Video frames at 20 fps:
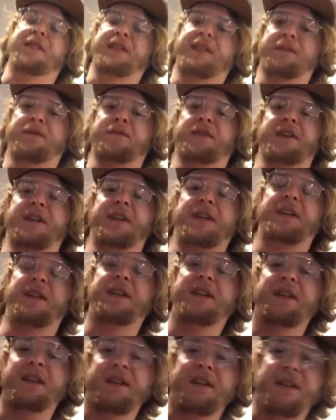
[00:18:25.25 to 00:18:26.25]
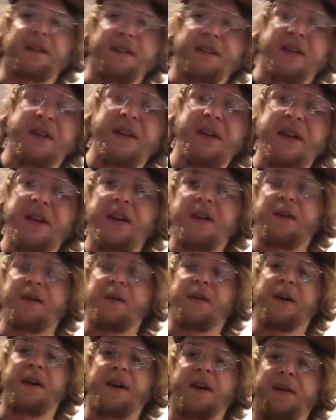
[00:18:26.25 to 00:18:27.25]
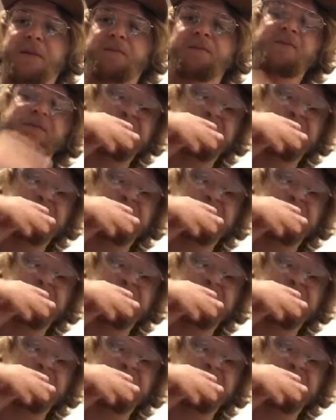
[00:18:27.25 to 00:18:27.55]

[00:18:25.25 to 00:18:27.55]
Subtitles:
different keys, right?